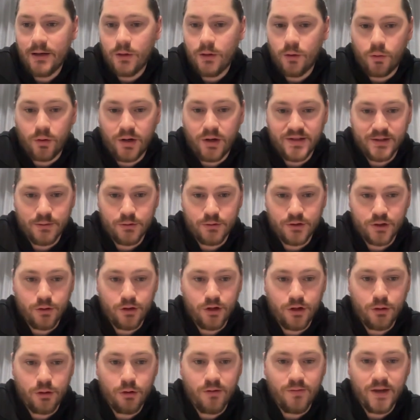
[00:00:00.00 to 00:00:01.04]
or as I was
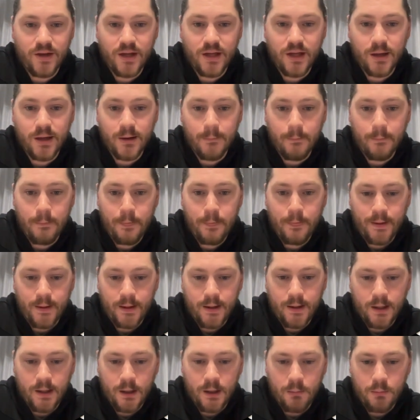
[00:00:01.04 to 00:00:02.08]
showing you over here,
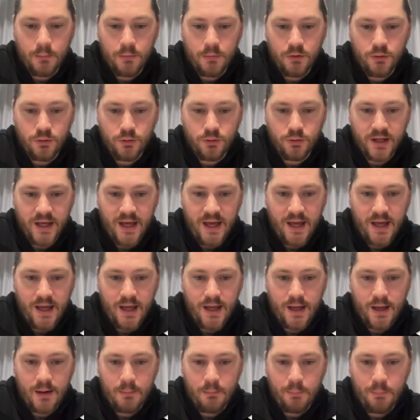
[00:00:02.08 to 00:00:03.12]
you
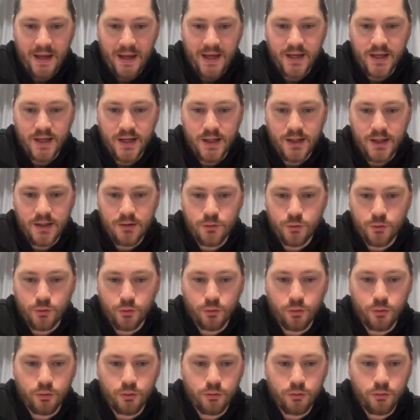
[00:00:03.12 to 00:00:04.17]
can bake it
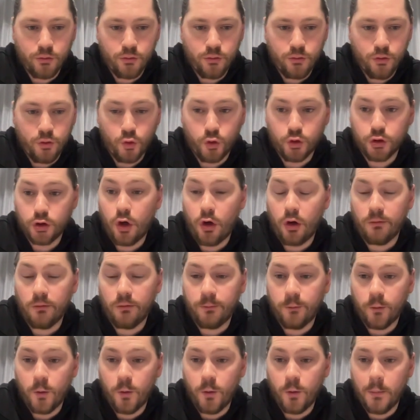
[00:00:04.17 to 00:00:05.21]
into your longer
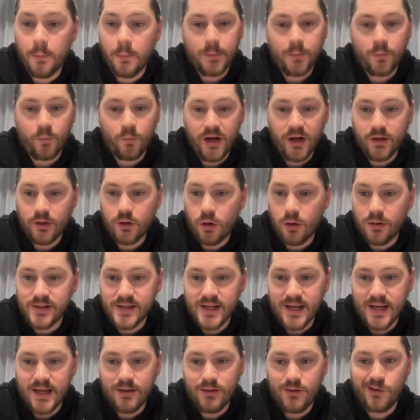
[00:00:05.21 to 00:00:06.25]
form written
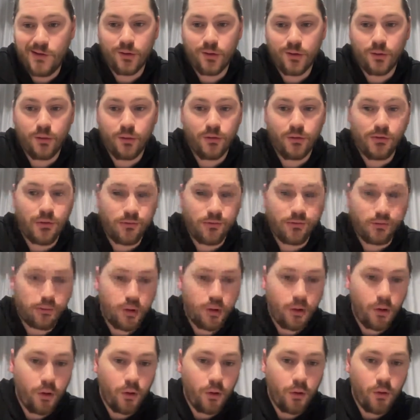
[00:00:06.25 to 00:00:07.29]
content. You can also
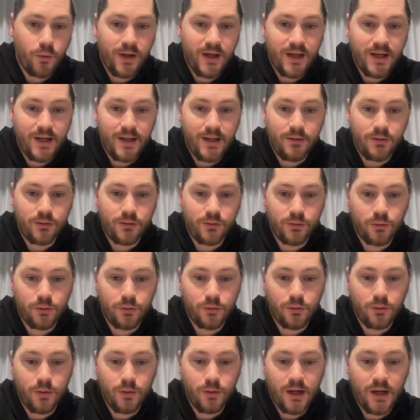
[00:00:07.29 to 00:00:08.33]
throw it
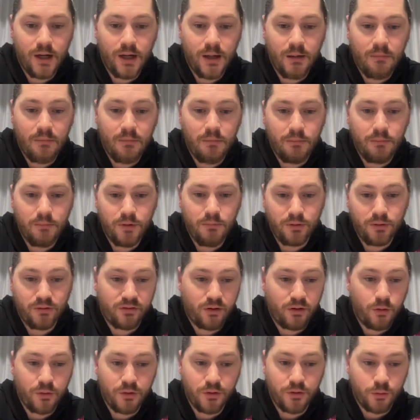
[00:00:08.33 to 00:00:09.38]
into, you could
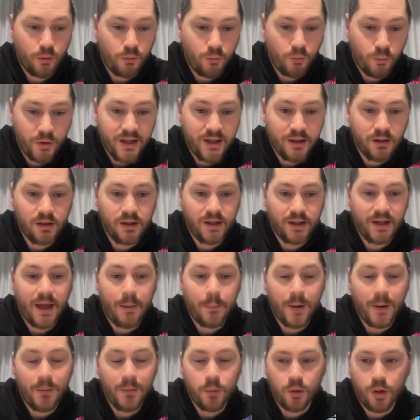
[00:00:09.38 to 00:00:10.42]
throw it into a reel and get
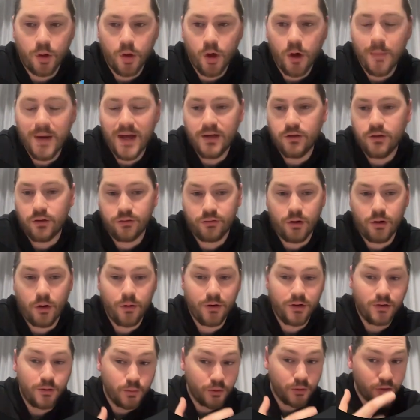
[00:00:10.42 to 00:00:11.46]
people to comment. You could throw
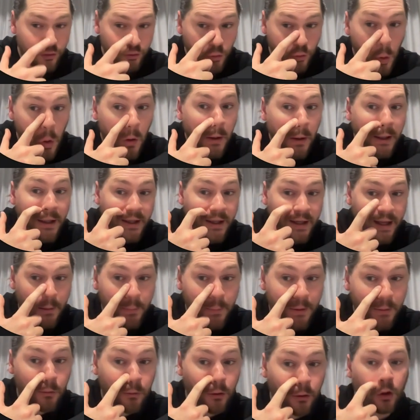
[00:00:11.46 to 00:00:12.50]
it into a story and get
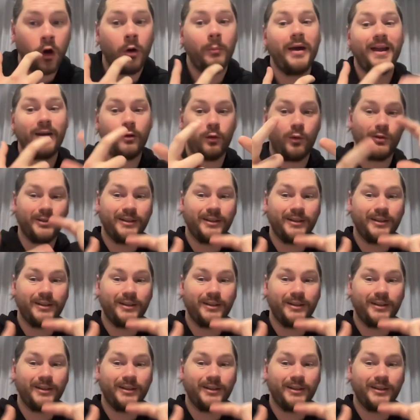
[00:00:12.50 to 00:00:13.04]
people to comment, or